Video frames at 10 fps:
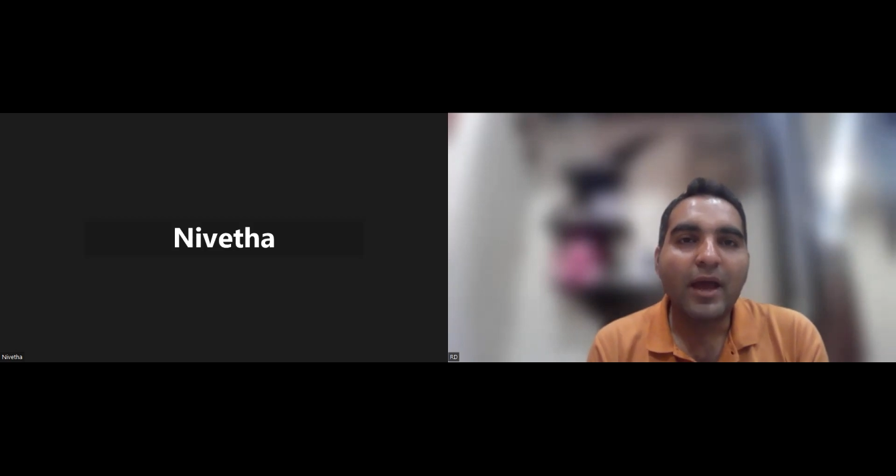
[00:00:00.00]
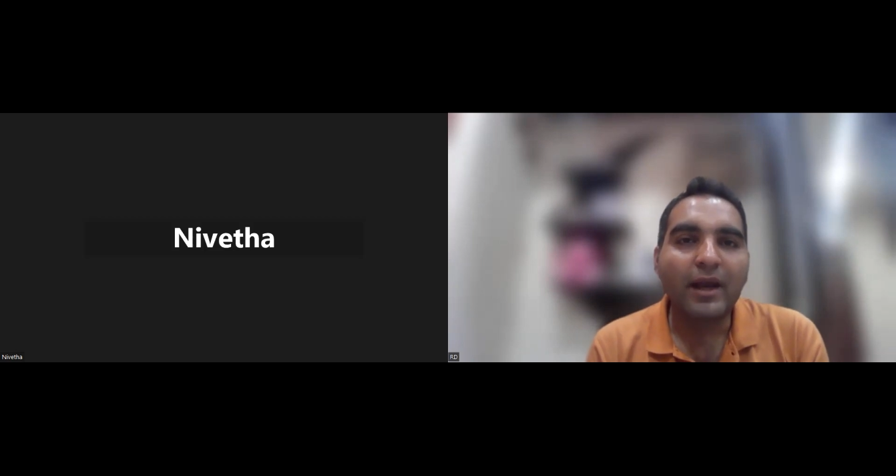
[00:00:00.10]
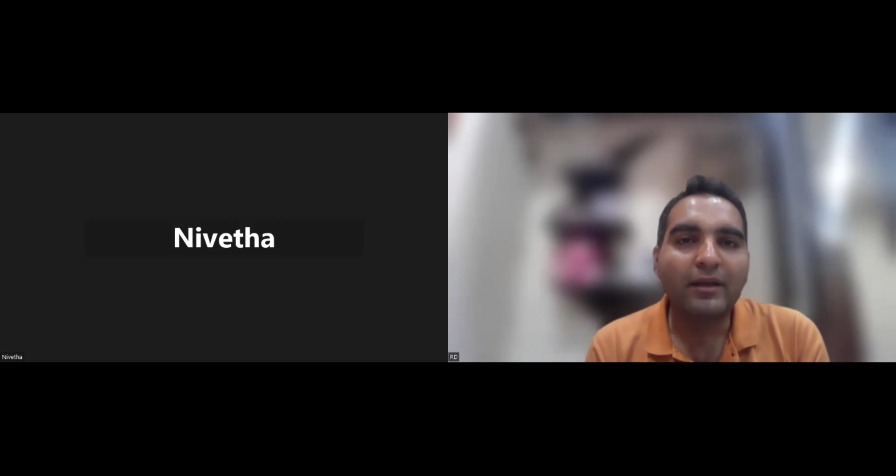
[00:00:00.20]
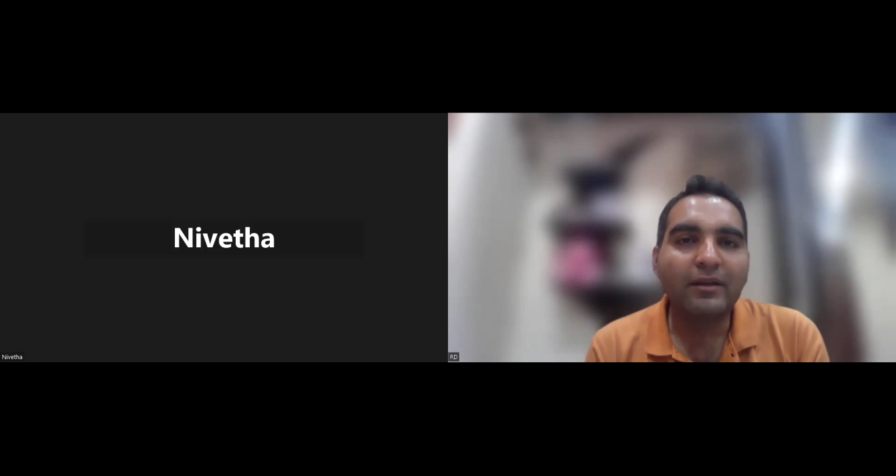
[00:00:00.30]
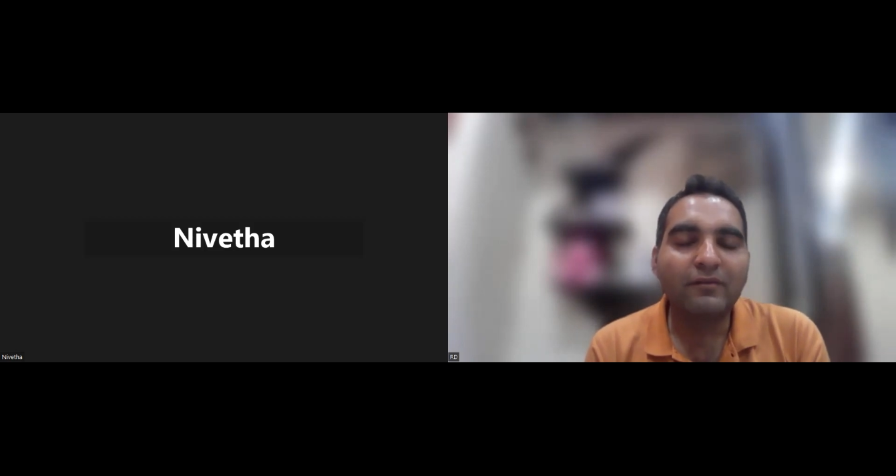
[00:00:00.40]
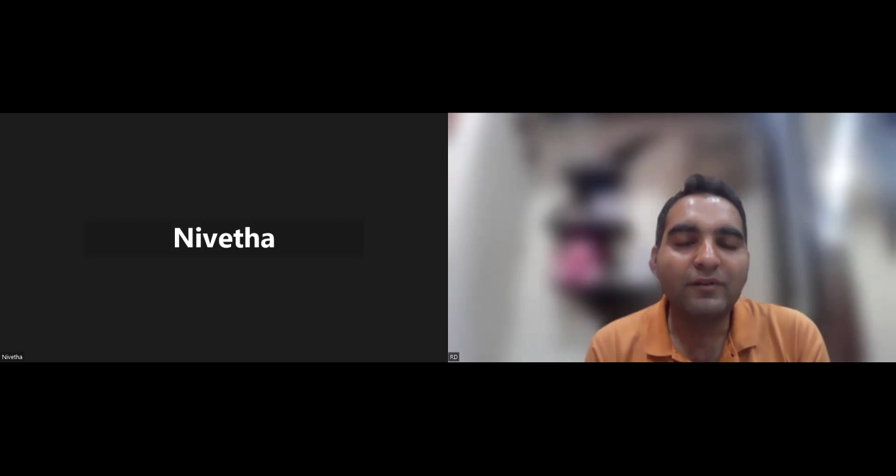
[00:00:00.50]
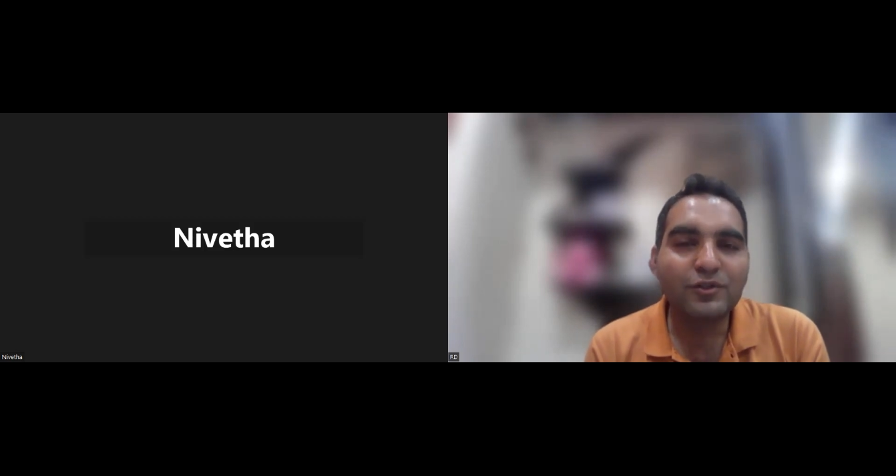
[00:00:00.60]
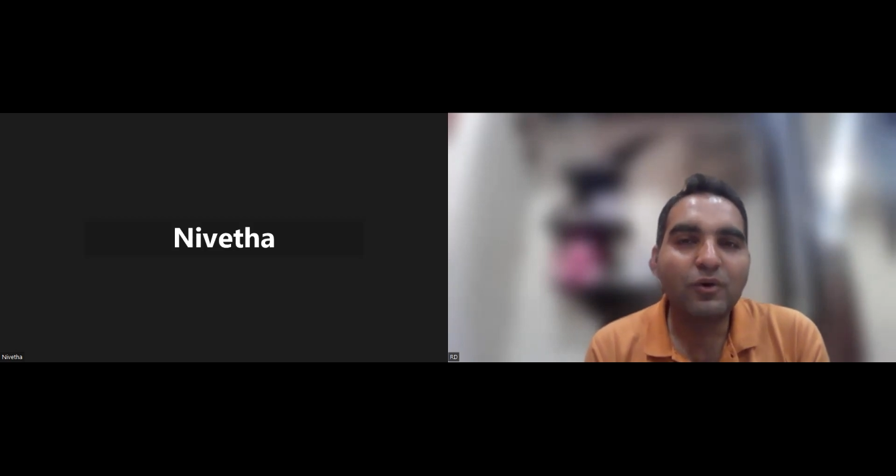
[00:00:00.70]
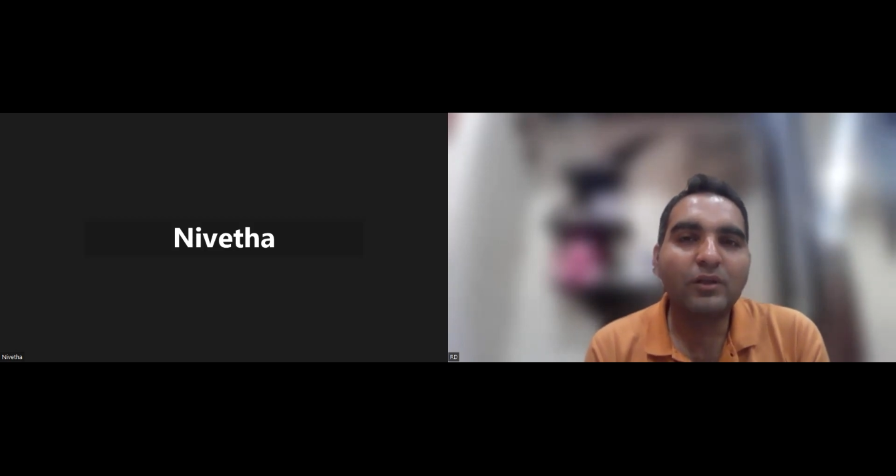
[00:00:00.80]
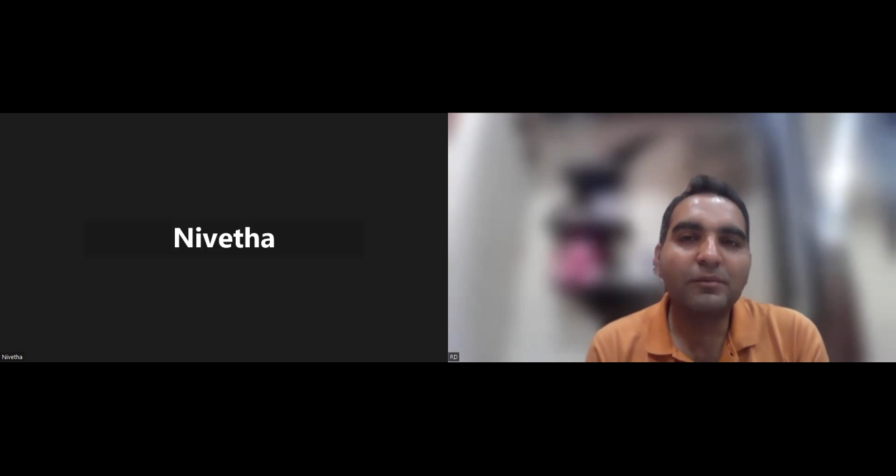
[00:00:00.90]
and
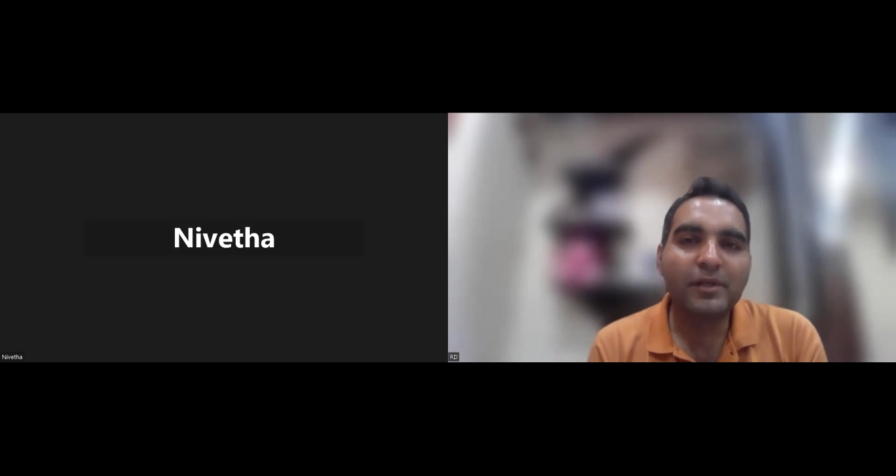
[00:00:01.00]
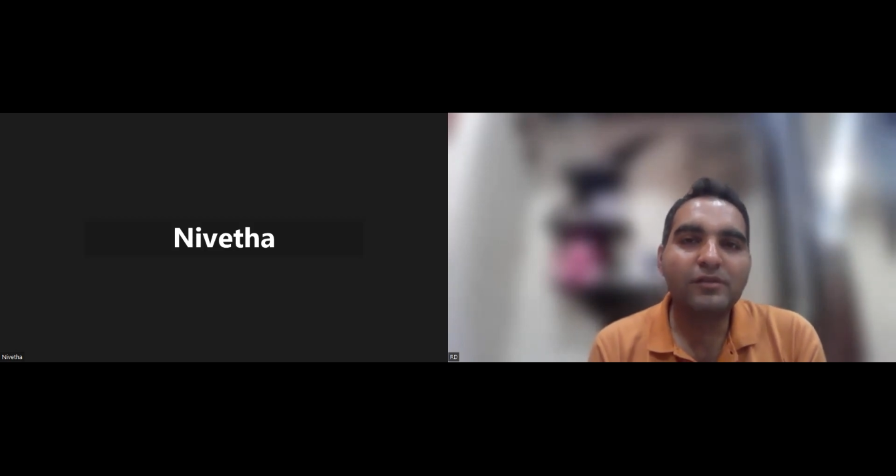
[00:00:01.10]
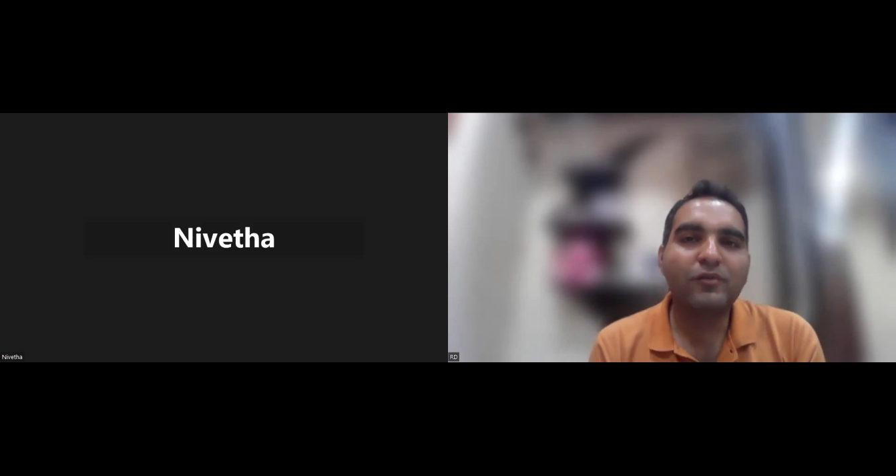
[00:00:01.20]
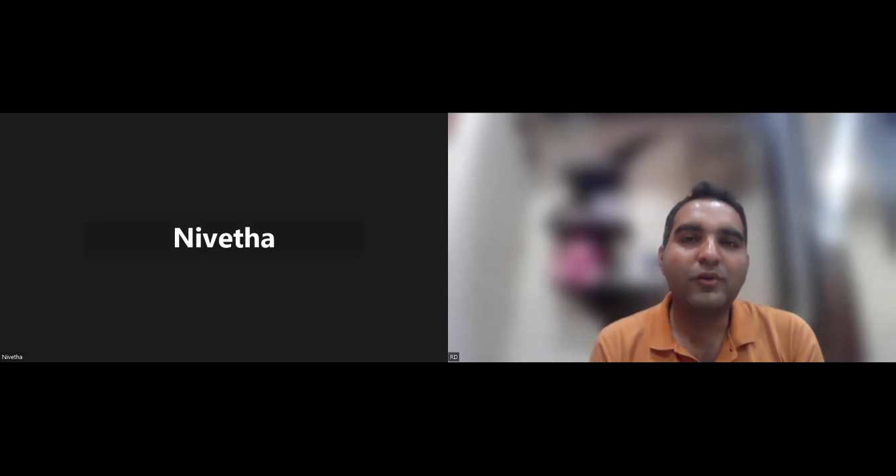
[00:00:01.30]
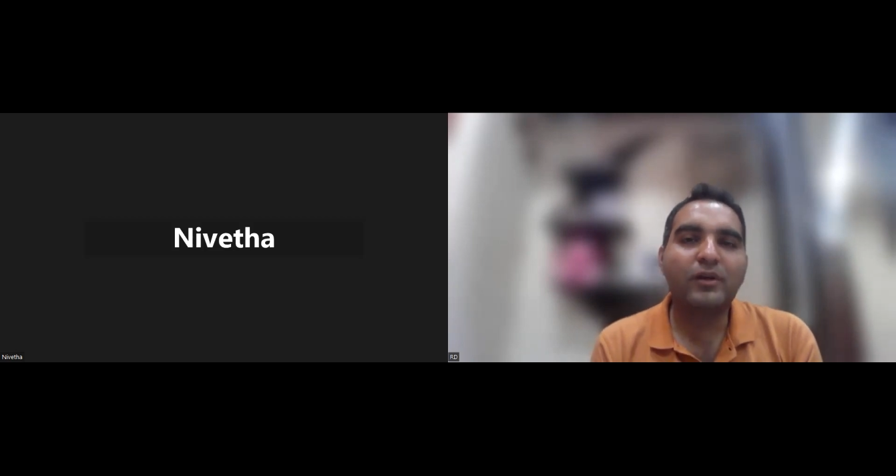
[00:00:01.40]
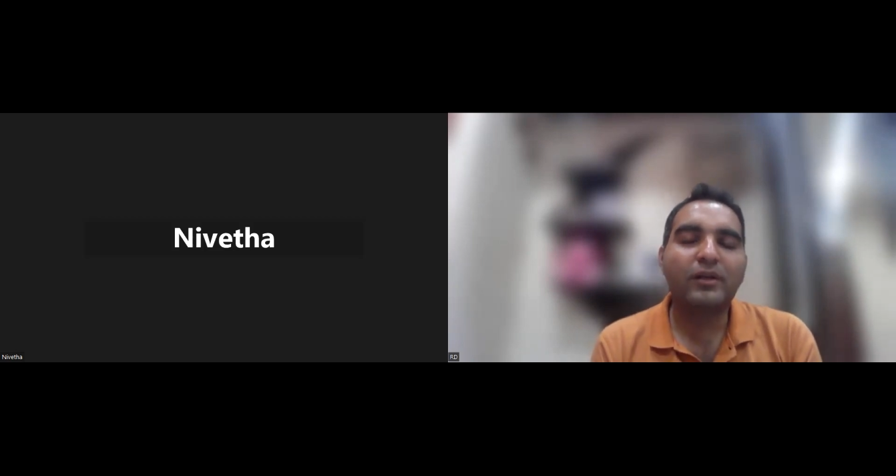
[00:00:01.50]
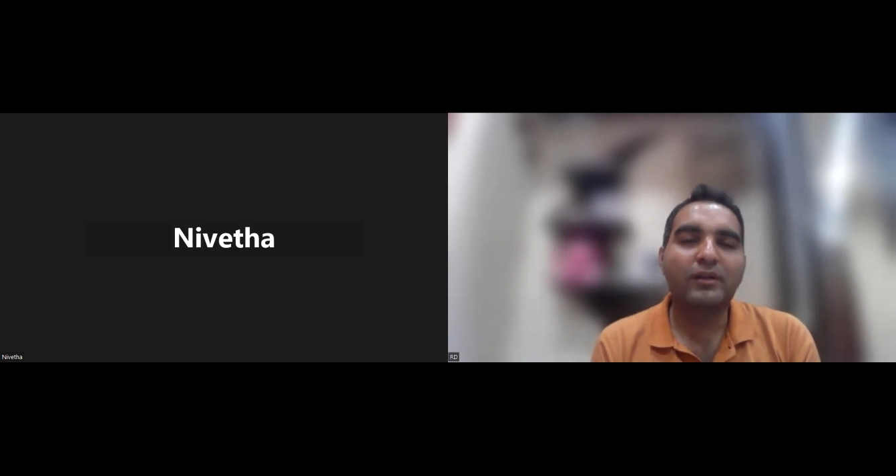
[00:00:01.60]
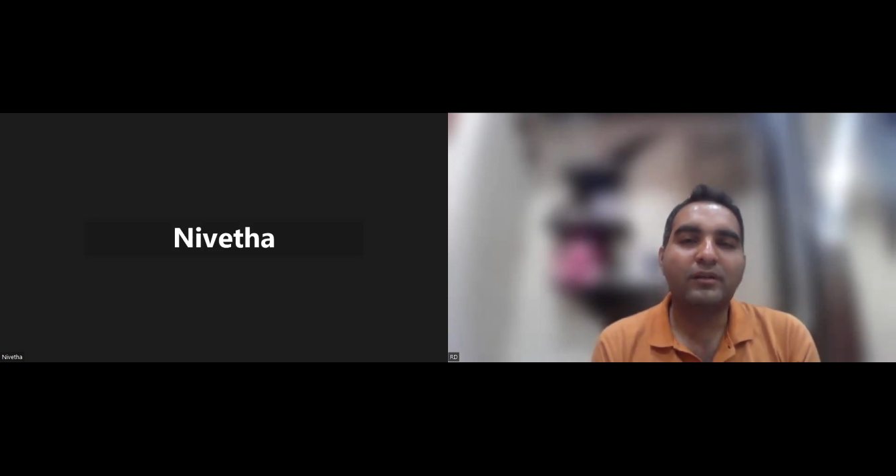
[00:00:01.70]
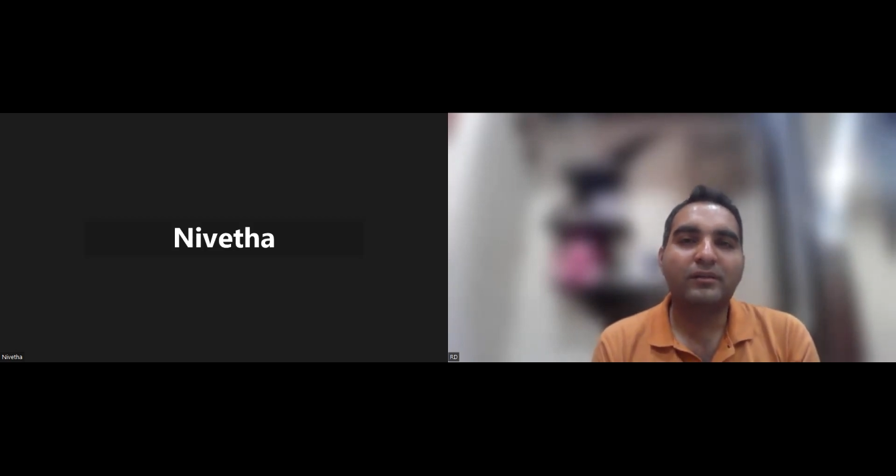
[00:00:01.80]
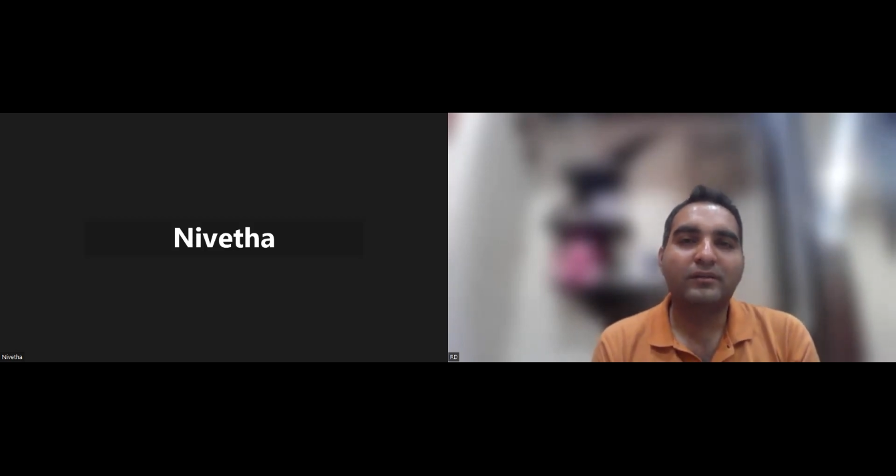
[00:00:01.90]
wish you all the best for your
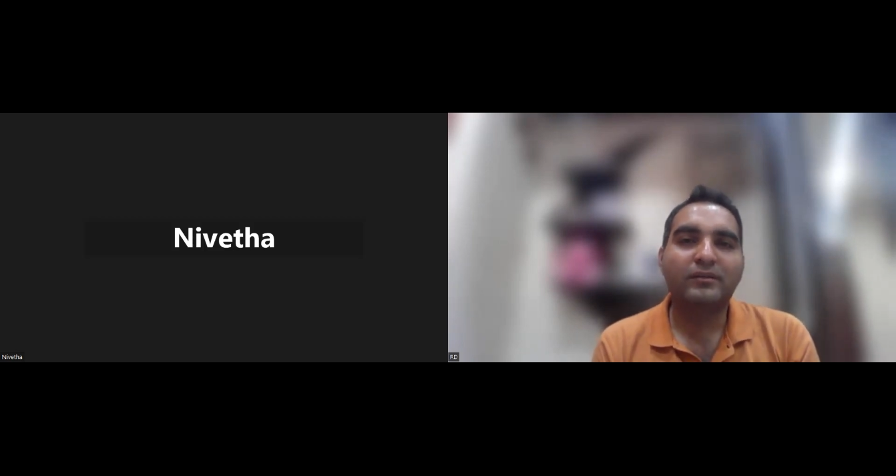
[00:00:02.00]
career.